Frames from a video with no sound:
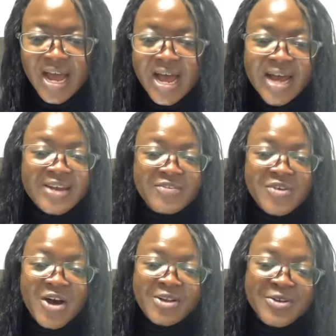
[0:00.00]
And if
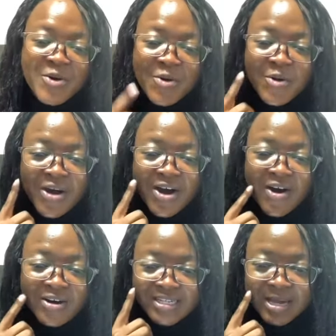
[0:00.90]
y'all know,
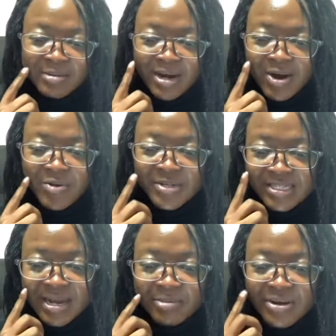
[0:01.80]
all the time that I always
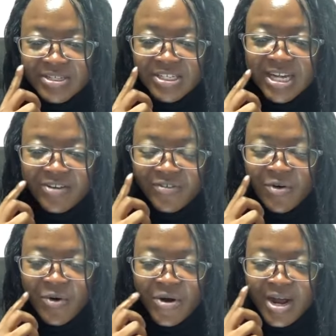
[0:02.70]
say I'm going to check for